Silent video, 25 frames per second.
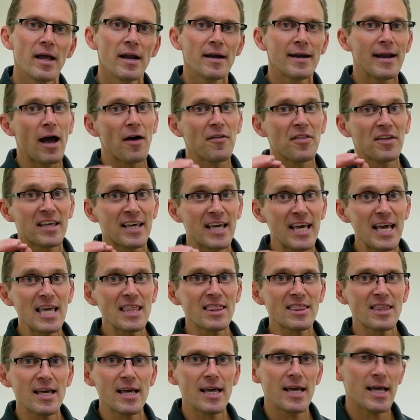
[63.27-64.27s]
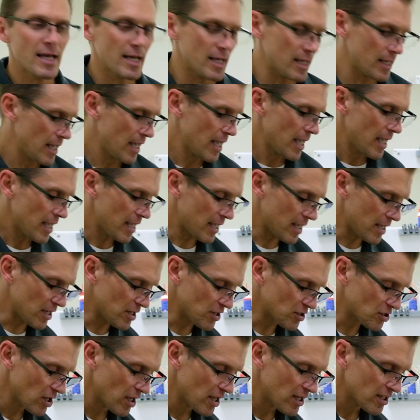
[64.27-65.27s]
Now the key thing
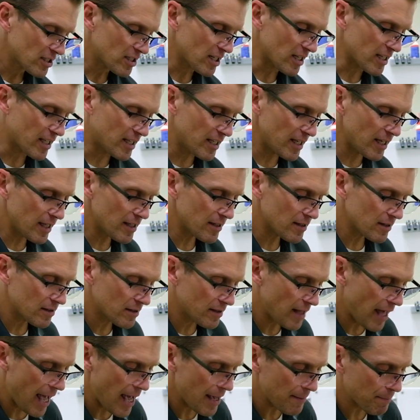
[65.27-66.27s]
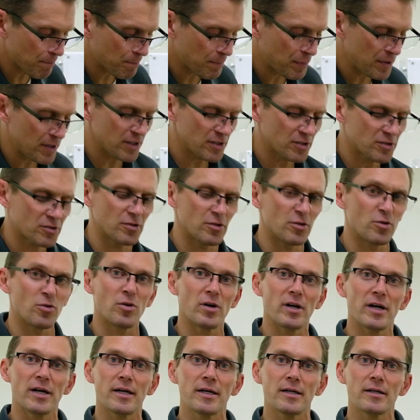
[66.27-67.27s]
is to get that piston
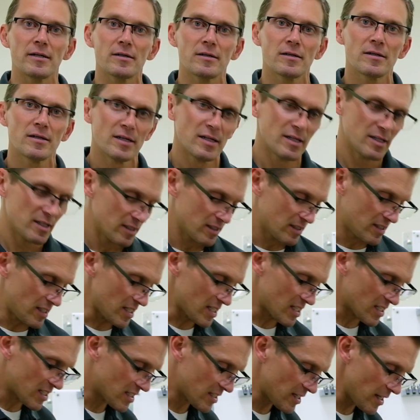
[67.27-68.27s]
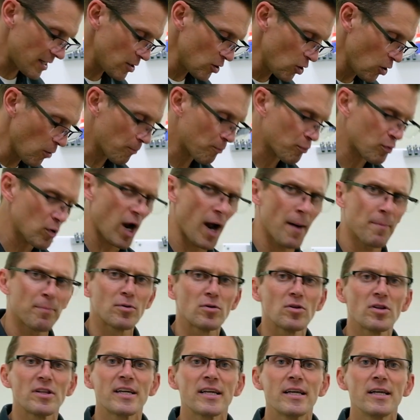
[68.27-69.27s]
ring to seal
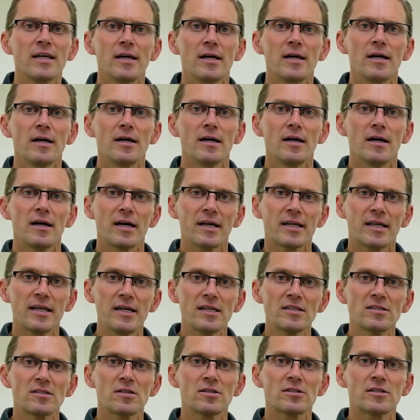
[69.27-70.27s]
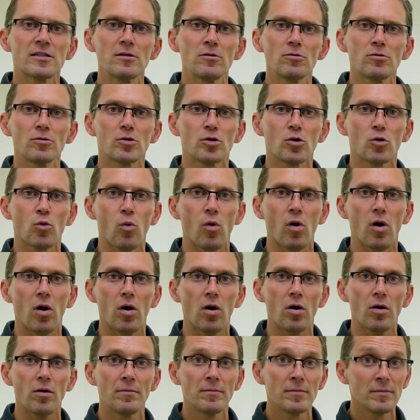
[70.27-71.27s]
properly against the cylinder
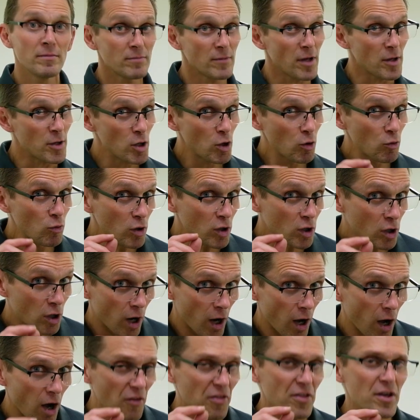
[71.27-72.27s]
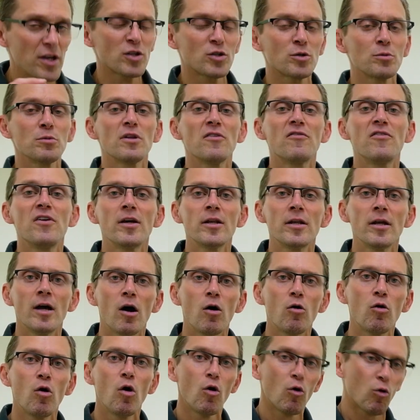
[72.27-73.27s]
wall. And you'll recall this from the
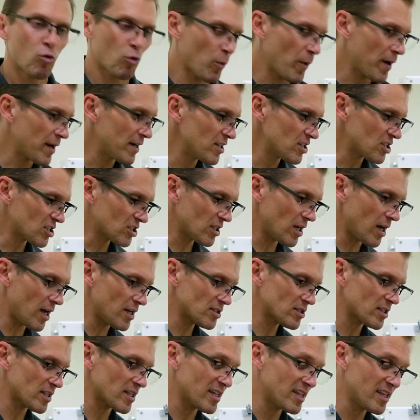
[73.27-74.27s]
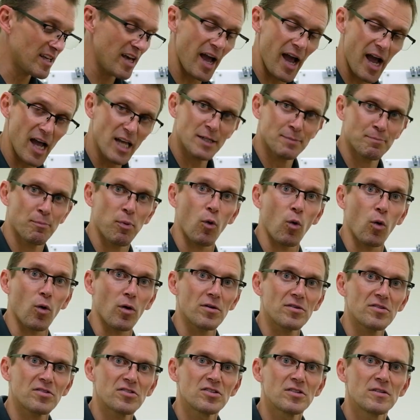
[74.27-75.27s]
video where we discussed gas
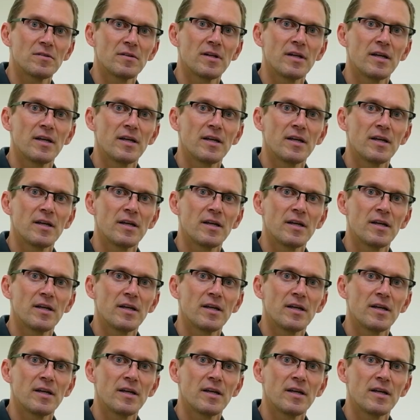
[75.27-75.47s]
ports.